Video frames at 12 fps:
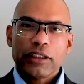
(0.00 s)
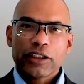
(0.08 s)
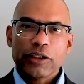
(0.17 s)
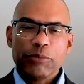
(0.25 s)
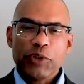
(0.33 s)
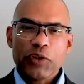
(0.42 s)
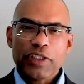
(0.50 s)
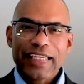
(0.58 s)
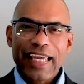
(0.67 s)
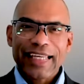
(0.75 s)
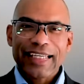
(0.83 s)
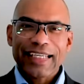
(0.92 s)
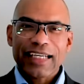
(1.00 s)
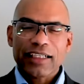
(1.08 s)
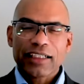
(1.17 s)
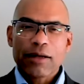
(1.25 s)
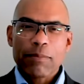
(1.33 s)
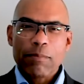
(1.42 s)
communicating a
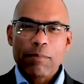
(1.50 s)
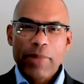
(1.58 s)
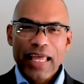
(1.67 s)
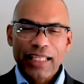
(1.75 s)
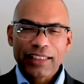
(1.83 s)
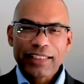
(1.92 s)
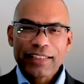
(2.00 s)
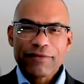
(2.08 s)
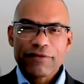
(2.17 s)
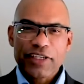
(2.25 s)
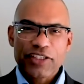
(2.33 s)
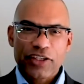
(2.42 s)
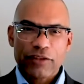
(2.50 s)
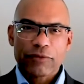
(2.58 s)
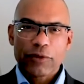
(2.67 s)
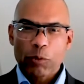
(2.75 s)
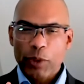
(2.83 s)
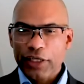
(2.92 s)
compelling vision
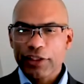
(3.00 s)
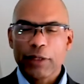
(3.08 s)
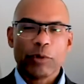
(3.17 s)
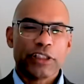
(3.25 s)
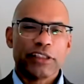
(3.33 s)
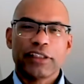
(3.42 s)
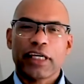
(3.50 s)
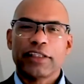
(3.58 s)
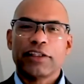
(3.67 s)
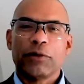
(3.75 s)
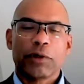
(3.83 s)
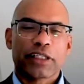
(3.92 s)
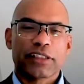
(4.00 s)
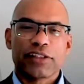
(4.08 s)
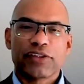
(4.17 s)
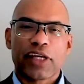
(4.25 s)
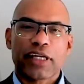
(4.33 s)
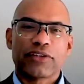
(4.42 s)
for where they want to take the
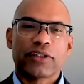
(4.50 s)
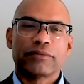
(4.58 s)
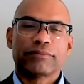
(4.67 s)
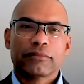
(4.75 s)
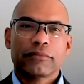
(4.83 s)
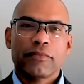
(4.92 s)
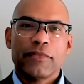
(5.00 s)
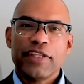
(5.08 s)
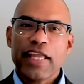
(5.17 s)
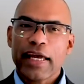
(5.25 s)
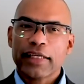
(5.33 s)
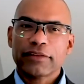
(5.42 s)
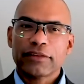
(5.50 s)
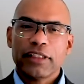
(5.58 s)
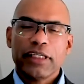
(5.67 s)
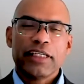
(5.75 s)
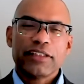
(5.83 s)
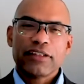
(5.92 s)
organization. Next
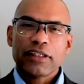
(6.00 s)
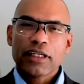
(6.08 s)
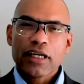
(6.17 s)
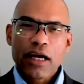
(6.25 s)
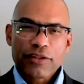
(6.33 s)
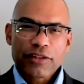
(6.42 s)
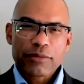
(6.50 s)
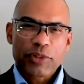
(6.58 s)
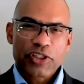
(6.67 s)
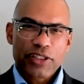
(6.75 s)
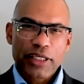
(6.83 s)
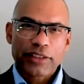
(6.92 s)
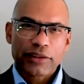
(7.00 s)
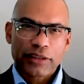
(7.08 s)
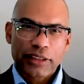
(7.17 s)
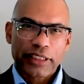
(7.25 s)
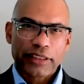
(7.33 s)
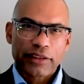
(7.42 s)
is the customer centered
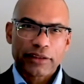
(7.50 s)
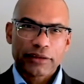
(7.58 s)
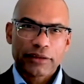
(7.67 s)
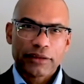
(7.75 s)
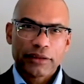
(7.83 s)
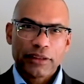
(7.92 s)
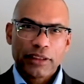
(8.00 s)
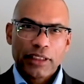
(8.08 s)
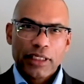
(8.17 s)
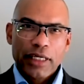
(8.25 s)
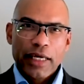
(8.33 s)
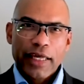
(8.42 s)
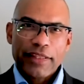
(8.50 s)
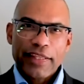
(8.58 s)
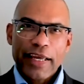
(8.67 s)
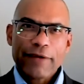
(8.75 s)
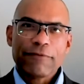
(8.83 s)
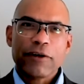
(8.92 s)
leader, and
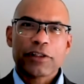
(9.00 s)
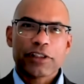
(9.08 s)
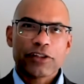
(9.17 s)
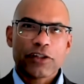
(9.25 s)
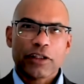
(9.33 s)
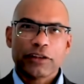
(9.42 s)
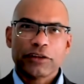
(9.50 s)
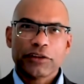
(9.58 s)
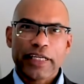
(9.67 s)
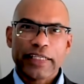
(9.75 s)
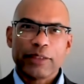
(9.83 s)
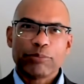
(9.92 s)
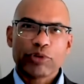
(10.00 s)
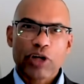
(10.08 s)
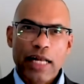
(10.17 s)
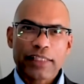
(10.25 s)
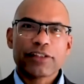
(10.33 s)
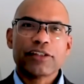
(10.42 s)
they focus on creating
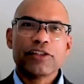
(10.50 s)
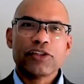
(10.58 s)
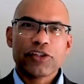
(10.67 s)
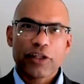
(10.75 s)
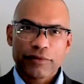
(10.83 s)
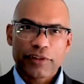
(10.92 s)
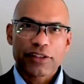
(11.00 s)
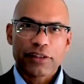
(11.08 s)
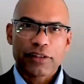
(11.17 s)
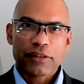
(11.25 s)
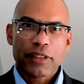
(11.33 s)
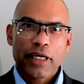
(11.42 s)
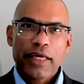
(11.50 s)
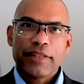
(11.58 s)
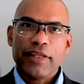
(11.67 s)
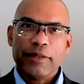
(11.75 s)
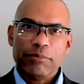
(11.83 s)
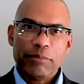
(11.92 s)
products and services
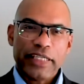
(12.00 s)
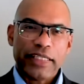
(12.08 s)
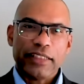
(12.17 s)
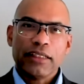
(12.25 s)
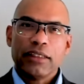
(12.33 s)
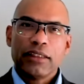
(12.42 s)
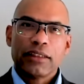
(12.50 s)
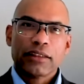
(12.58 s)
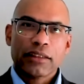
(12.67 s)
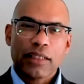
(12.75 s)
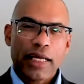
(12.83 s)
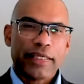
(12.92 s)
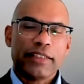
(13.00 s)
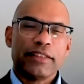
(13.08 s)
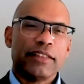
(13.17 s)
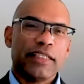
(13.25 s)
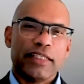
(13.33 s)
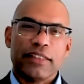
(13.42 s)
that meet client
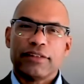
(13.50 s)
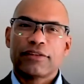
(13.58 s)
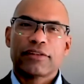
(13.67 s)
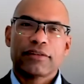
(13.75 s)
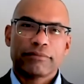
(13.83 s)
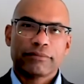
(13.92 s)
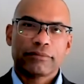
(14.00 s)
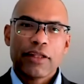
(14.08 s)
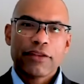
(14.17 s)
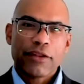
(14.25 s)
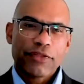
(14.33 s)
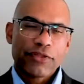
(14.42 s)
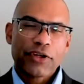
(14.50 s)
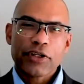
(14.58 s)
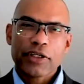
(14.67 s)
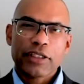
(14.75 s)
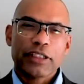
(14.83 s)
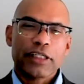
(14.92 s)
needs. The
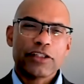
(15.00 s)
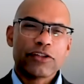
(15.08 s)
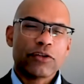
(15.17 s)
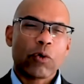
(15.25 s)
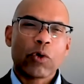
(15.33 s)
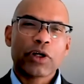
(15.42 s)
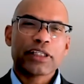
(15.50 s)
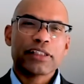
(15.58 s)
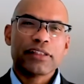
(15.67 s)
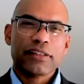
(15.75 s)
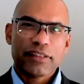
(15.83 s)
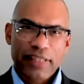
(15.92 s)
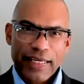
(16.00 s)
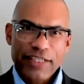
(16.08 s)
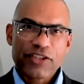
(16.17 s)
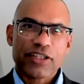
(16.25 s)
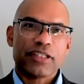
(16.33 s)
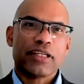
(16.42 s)
third is an
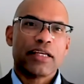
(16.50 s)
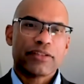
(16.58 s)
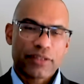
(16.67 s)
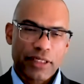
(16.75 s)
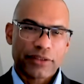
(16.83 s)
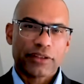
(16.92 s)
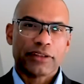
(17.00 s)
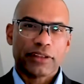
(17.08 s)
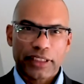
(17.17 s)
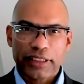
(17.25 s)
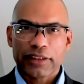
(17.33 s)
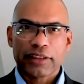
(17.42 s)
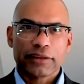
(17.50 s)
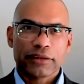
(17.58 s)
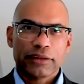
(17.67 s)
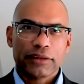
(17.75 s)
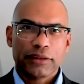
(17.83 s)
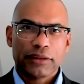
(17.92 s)
organization centered leader,
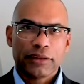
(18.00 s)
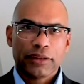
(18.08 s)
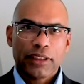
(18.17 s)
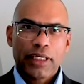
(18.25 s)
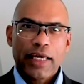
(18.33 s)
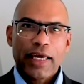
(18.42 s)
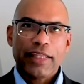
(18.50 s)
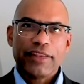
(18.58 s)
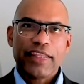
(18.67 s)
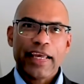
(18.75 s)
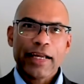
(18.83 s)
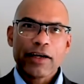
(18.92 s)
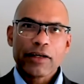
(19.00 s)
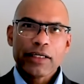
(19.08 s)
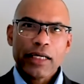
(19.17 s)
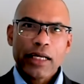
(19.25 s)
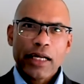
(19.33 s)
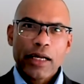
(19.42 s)
and they
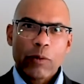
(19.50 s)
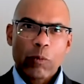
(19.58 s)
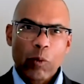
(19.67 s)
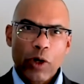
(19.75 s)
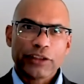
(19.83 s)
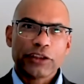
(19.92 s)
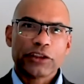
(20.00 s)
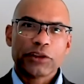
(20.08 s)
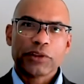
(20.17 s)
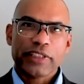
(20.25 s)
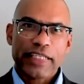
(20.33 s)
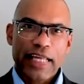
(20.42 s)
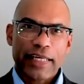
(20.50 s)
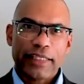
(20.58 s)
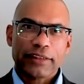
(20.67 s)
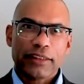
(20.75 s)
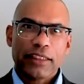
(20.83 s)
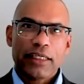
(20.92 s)
want to
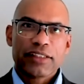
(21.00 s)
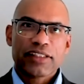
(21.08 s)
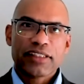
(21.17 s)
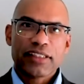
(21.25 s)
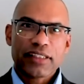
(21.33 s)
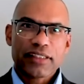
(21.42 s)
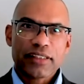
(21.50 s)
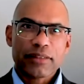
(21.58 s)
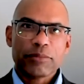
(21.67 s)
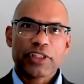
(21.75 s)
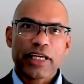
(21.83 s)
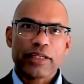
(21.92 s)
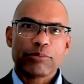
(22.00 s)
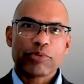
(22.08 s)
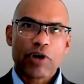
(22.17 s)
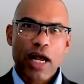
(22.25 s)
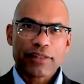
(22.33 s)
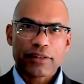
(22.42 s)
create systems and
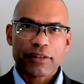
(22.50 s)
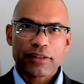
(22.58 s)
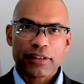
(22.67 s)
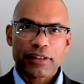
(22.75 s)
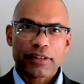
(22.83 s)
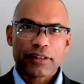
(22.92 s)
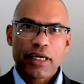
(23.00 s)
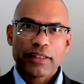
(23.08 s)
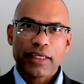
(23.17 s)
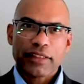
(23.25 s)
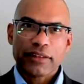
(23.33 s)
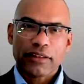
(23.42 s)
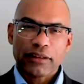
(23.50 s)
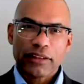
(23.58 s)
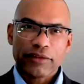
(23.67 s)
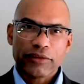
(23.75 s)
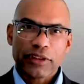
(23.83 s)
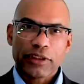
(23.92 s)
processes that
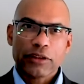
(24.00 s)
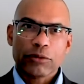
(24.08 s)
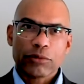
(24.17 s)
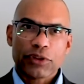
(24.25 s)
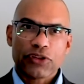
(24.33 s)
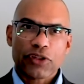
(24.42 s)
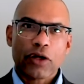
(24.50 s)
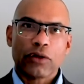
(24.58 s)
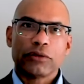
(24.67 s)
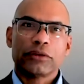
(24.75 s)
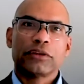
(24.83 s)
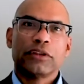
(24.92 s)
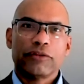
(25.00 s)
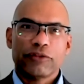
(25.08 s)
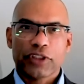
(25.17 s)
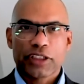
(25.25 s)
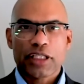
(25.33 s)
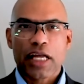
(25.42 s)
deliver results
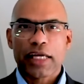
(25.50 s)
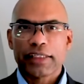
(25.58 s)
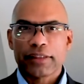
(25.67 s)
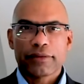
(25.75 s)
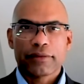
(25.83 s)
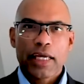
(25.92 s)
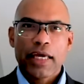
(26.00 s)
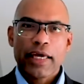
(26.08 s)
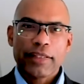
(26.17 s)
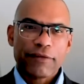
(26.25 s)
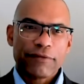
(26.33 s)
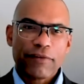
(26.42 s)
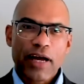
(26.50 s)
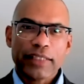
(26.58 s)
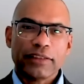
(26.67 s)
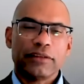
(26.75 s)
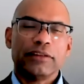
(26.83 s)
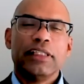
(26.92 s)
for clients. And the
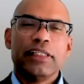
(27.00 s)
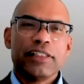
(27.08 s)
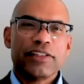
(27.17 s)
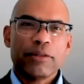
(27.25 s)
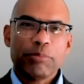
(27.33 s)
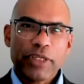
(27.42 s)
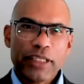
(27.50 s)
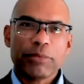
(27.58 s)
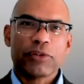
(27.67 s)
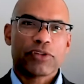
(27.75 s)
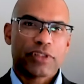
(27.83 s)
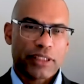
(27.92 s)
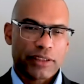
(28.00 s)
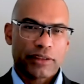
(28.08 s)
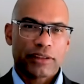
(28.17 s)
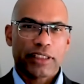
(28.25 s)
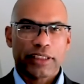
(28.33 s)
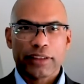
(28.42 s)
final is the people centered
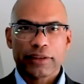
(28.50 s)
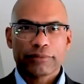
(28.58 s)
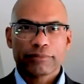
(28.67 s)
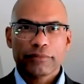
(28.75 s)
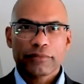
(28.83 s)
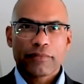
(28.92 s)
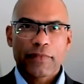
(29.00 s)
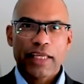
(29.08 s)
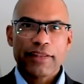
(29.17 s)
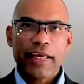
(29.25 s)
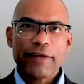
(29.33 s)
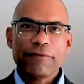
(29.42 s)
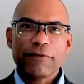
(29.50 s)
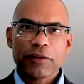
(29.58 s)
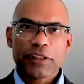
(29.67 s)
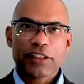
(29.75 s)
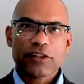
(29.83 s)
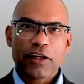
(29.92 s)
leader and they
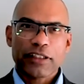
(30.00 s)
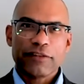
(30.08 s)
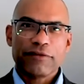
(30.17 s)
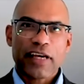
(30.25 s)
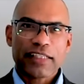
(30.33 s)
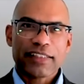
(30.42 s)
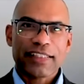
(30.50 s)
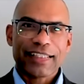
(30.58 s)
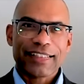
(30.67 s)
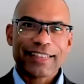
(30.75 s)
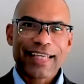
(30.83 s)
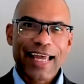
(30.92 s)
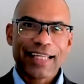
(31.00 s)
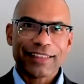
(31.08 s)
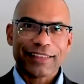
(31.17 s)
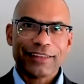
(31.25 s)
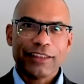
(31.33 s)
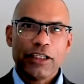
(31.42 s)
focus on investing in
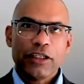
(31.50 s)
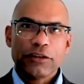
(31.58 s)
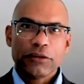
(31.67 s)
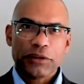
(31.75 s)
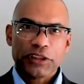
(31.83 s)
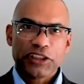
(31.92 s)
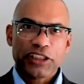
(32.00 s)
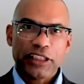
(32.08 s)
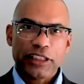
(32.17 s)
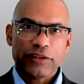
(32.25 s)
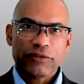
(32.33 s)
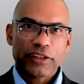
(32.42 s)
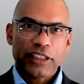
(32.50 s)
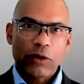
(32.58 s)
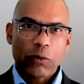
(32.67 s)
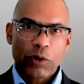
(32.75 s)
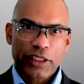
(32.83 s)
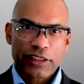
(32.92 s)
talent to achieve the
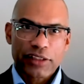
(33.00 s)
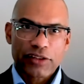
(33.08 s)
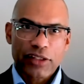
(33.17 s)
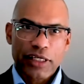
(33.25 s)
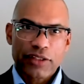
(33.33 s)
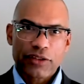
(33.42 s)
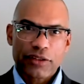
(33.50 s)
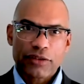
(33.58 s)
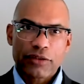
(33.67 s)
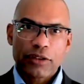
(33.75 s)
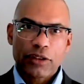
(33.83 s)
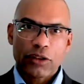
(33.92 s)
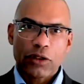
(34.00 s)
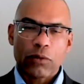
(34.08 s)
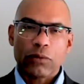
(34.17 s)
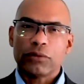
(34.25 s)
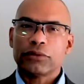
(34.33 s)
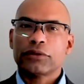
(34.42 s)
organization's
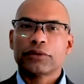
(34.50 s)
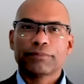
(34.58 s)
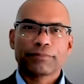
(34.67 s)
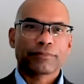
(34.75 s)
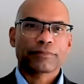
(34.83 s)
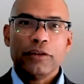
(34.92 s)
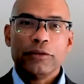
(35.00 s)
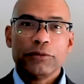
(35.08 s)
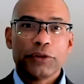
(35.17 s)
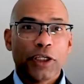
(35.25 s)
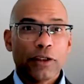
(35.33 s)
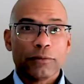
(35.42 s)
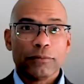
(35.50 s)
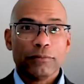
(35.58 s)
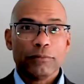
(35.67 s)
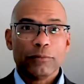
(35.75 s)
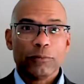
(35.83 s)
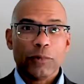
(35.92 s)
goals. So,
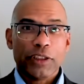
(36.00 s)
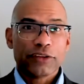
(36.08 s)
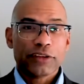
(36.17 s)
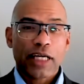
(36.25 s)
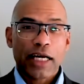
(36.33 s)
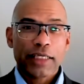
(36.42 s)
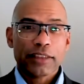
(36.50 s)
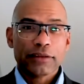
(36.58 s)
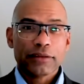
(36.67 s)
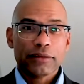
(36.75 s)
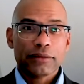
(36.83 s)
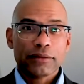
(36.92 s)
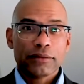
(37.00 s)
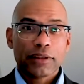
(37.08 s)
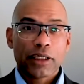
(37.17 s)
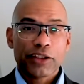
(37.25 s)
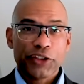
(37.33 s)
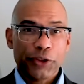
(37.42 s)
what style
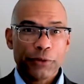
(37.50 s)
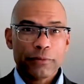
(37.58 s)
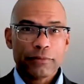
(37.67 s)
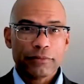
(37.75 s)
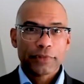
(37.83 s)
are you?